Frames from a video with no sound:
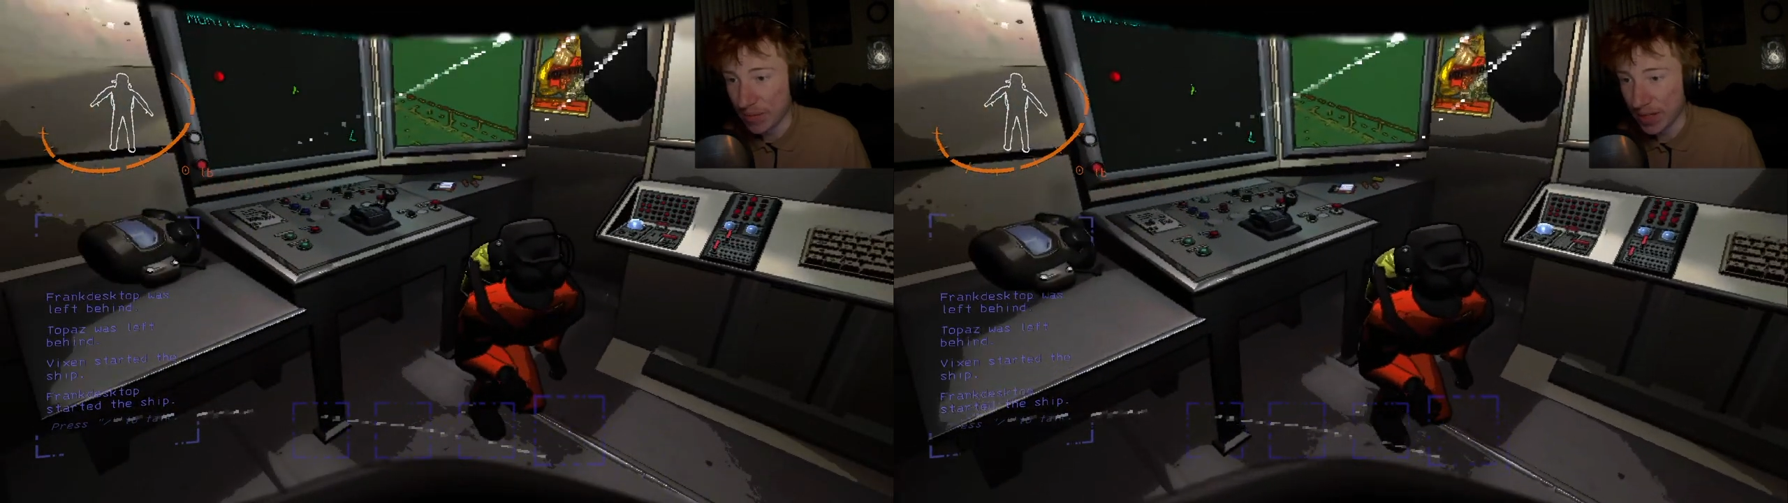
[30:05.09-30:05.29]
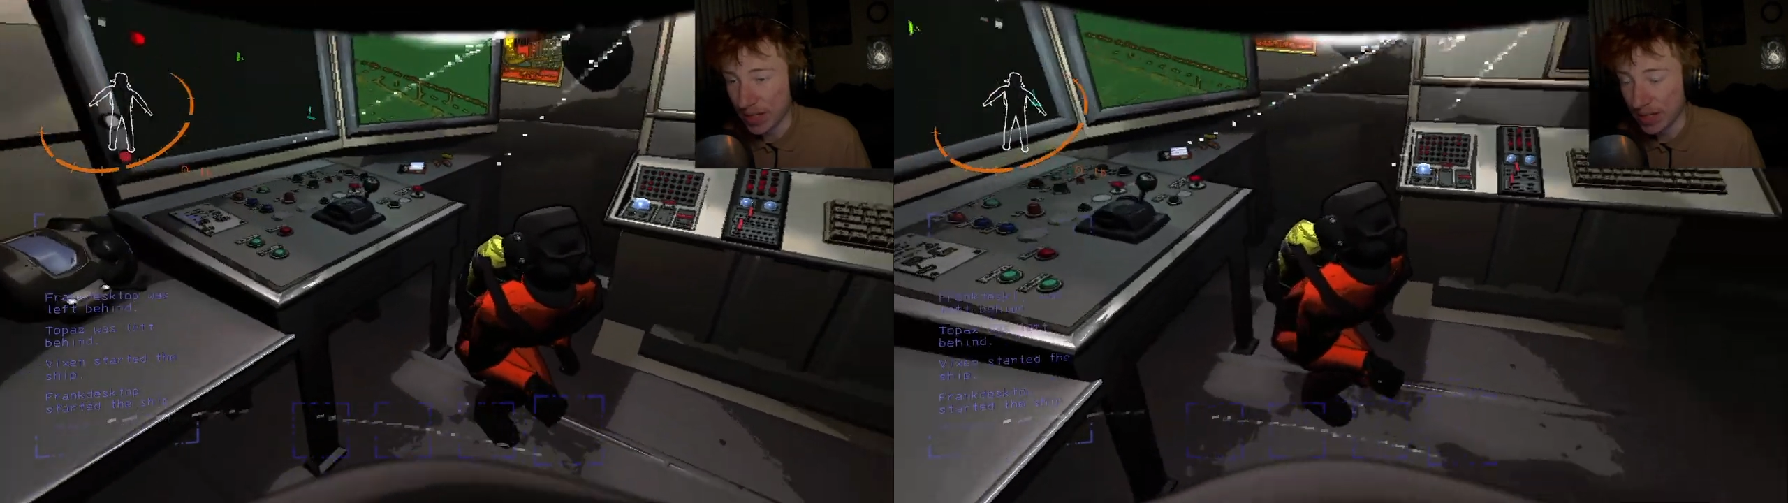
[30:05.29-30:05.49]

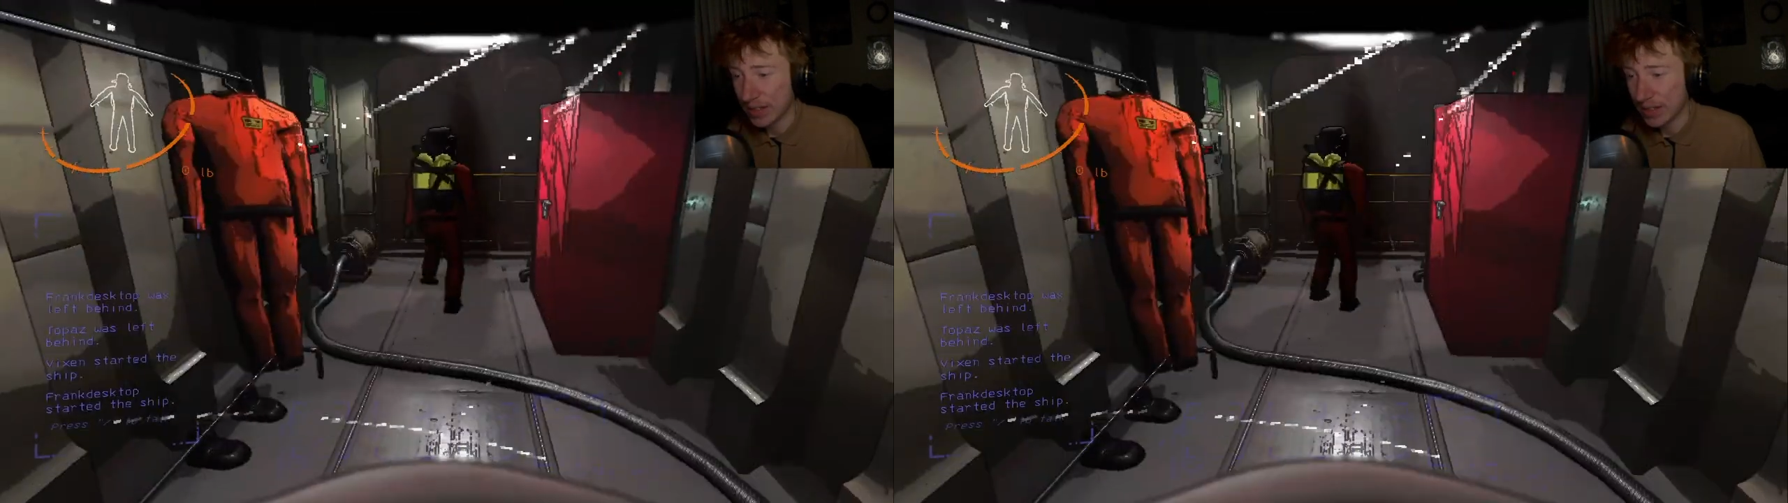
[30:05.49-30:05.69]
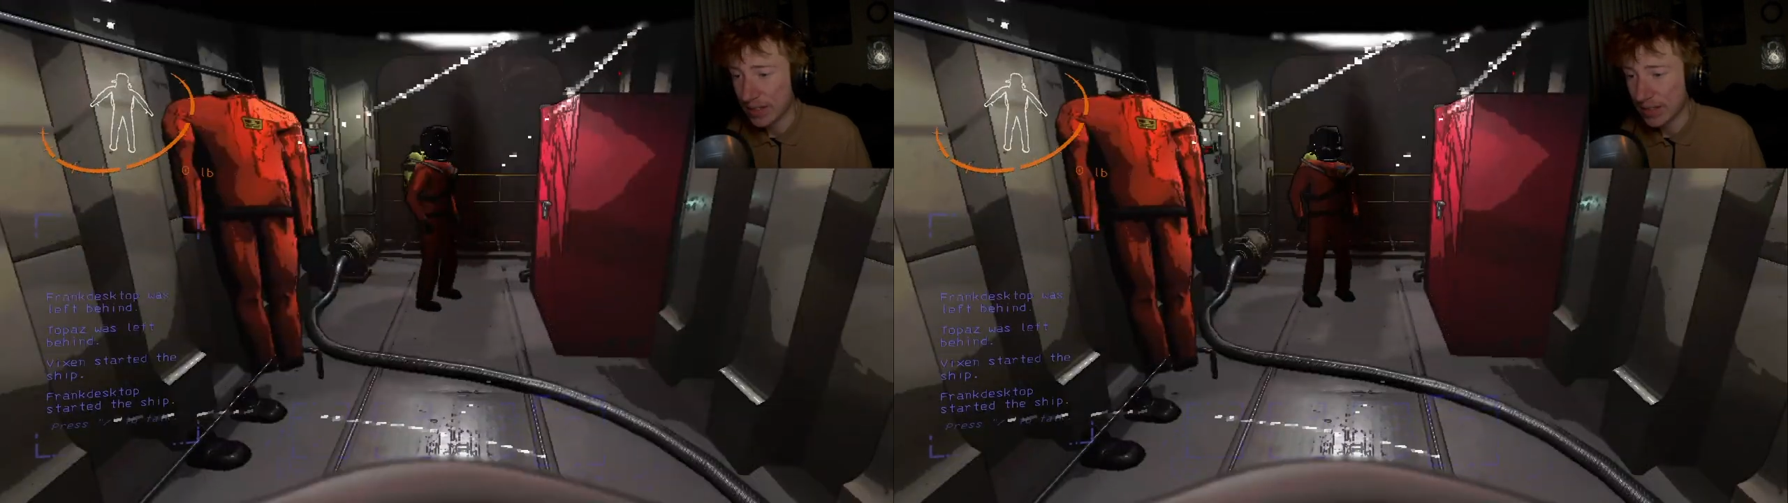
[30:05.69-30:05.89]

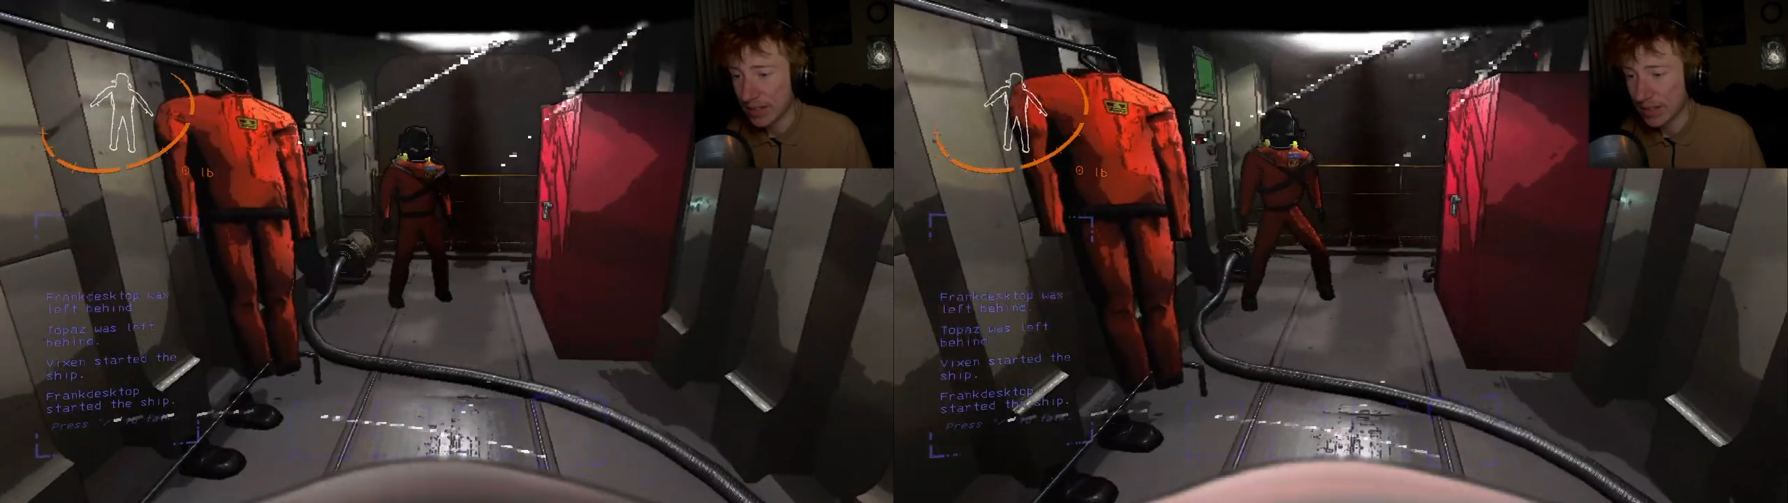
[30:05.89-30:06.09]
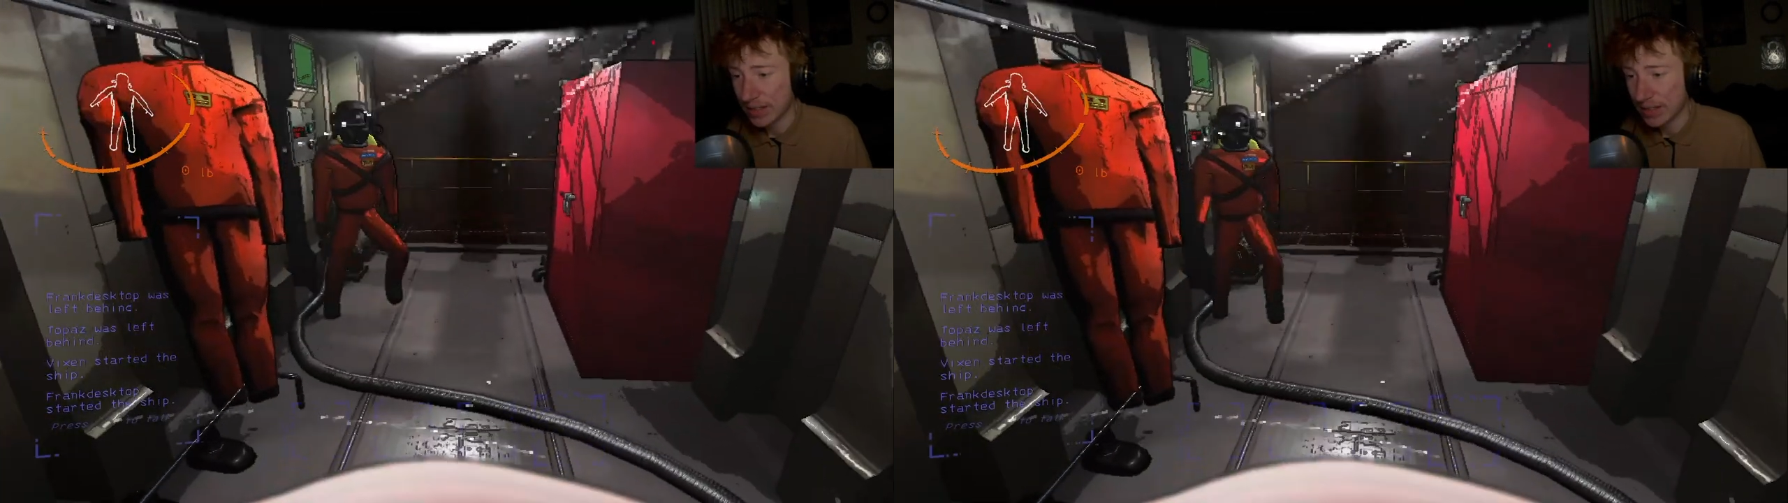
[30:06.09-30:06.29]
What did you
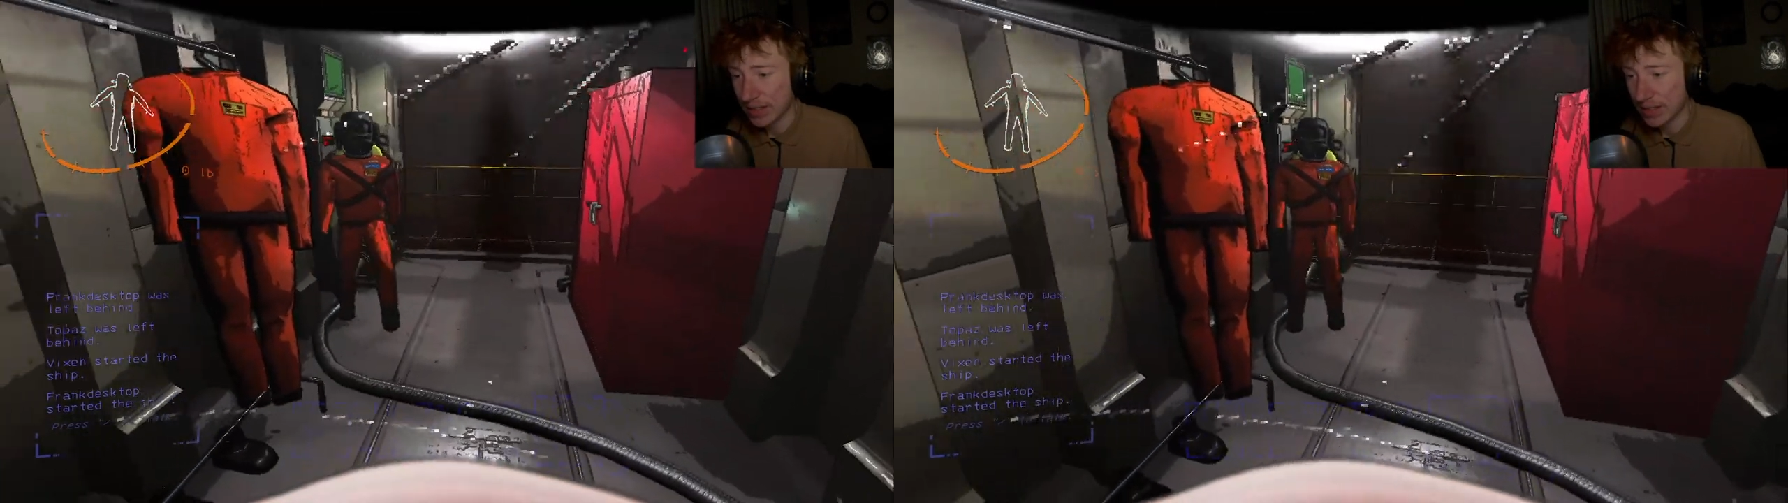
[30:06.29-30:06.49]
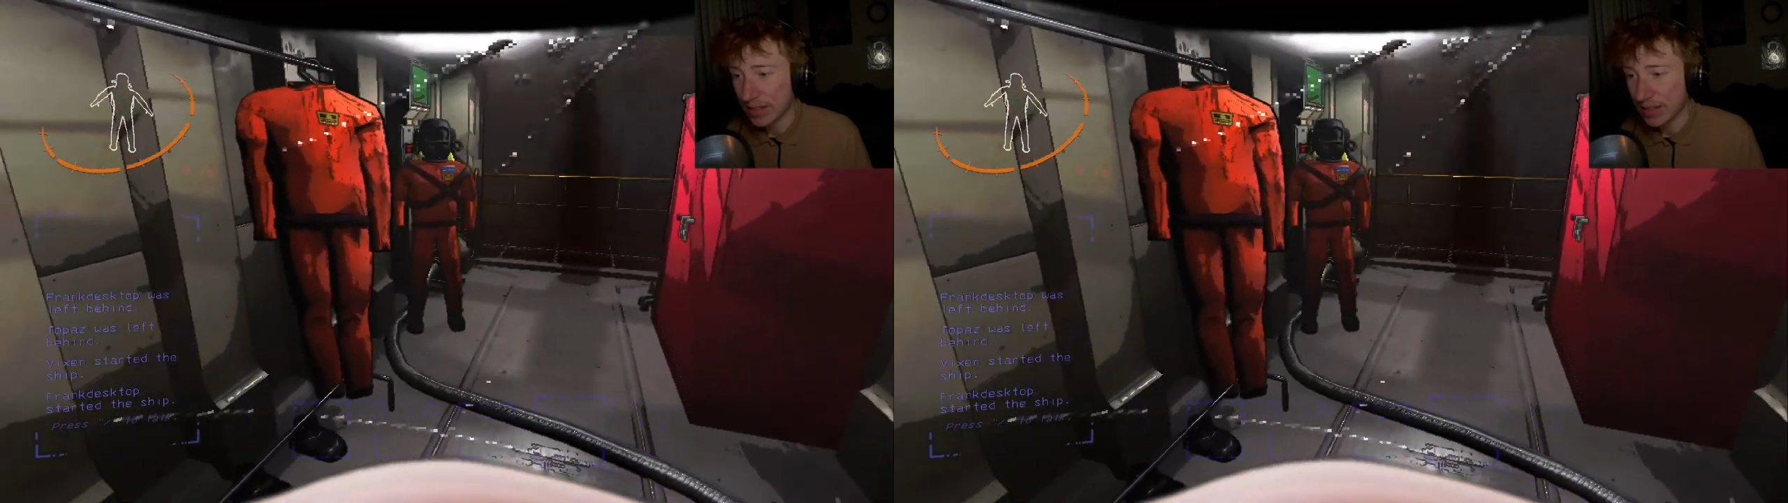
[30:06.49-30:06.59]
try going after?